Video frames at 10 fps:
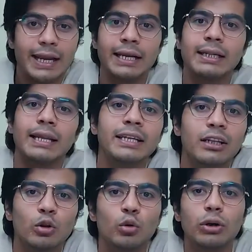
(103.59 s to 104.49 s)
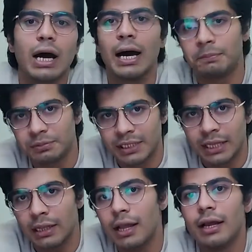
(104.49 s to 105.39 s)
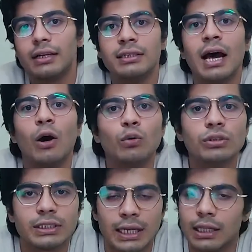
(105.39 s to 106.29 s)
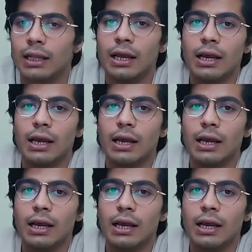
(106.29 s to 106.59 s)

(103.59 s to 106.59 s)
it can include upsell, downsell,